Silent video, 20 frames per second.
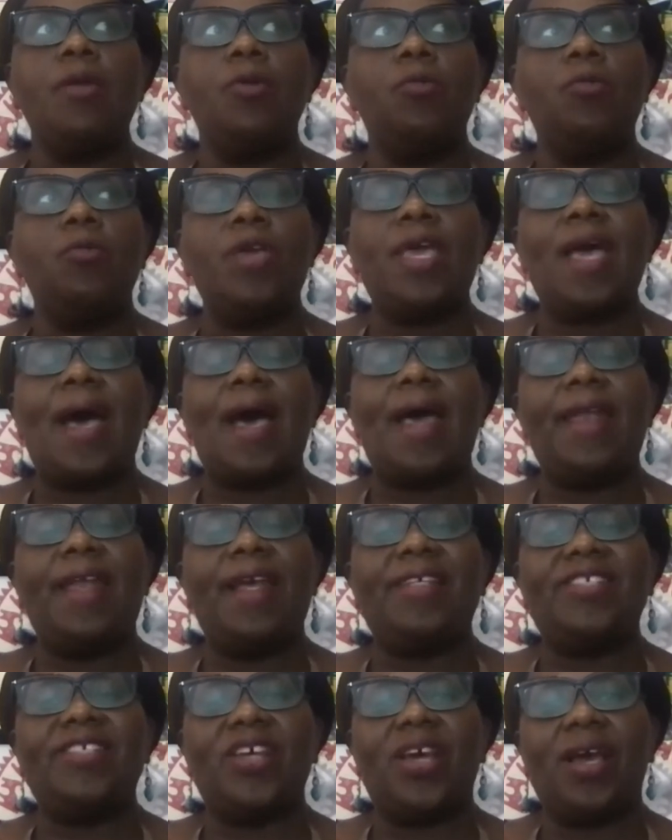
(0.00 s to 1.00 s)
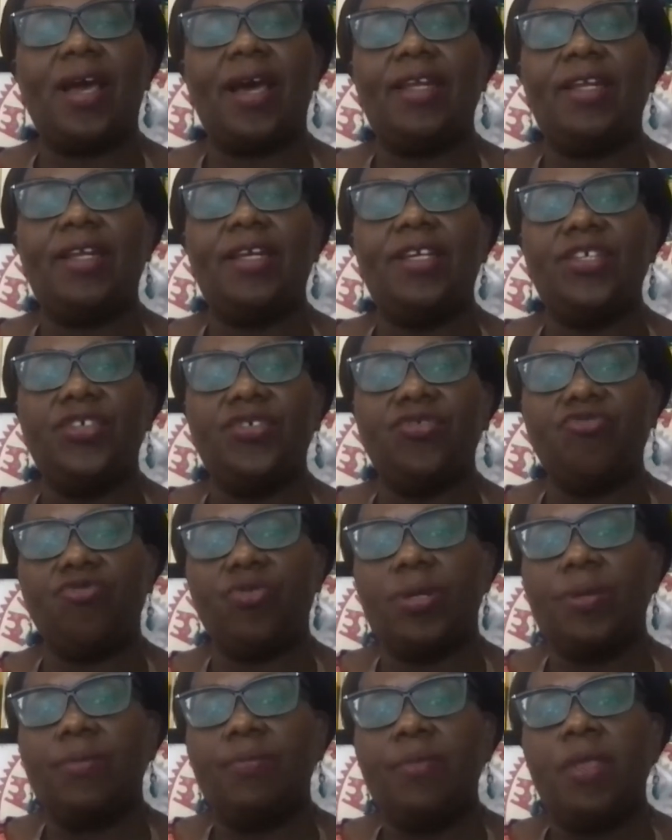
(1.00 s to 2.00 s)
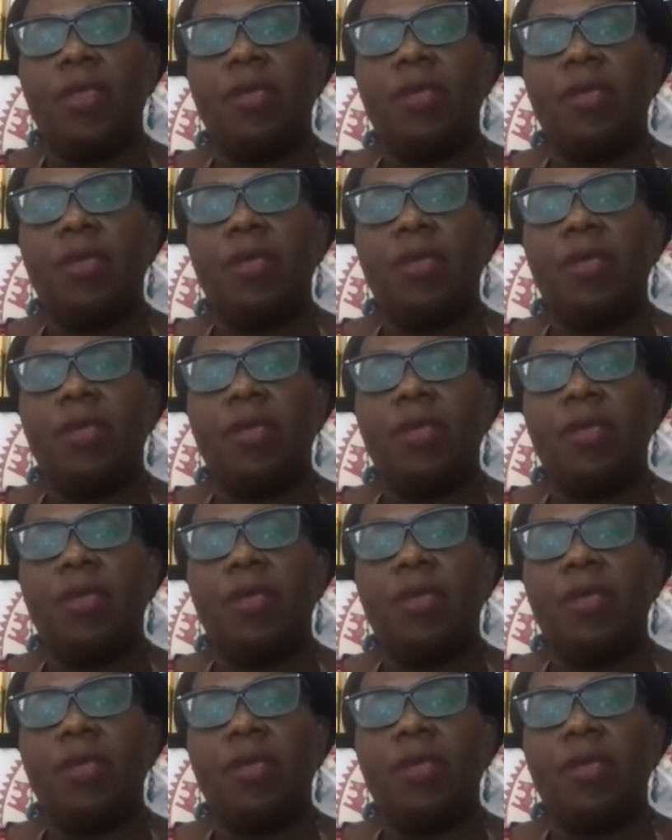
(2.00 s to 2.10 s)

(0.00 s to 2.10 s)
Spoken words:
we had a checkered history